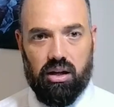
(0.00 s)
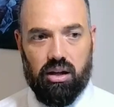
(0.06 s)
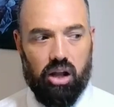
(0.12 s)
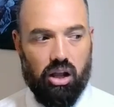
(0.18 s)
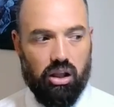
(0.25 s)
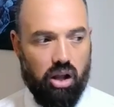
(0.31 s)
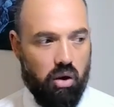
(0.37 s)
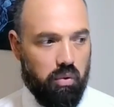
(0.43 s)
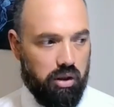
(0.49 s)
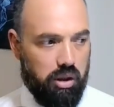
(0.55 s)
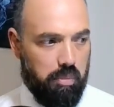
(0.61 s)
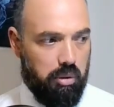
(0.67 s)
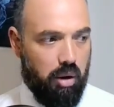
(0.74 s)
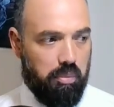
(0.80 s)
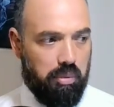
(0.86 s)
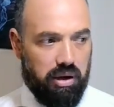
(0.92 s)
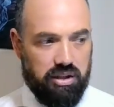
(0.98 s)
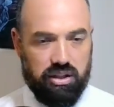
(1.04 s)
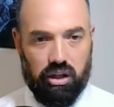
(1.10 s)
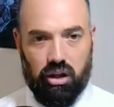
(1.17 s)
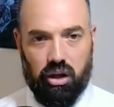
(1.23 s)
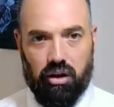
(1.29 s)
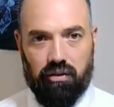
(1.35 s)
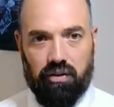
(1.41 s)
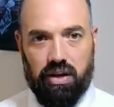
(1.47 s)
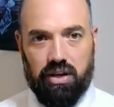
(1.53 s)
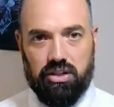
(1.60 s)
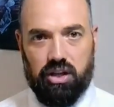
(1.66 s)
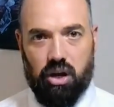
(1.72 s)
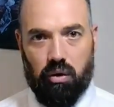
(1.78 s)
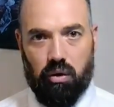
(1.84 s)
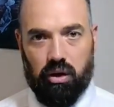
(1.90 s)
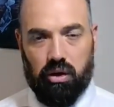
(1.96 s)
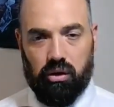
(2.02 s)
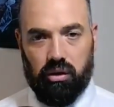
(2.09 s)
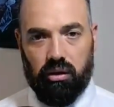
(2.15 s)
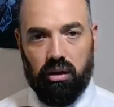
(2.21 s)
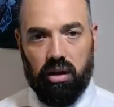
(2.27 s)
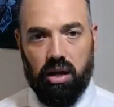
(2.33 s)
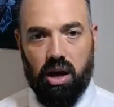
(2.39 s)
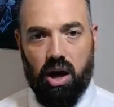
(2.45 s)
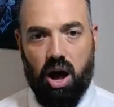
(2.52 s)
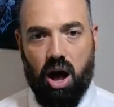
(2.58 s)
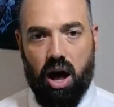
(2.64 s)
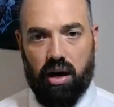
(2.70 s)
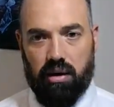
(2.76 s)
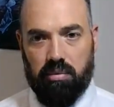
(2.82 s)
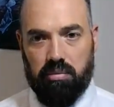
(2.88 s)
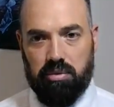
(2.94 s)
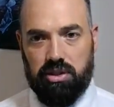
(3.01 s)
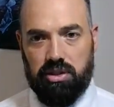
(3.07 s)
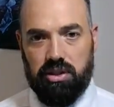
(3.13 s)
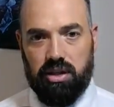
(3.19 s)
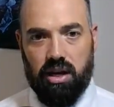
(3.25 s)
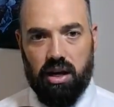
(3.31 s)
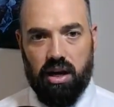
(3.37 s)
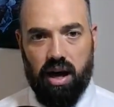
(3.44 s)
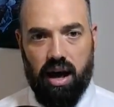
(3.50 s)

along with the properties, a lot of historical items.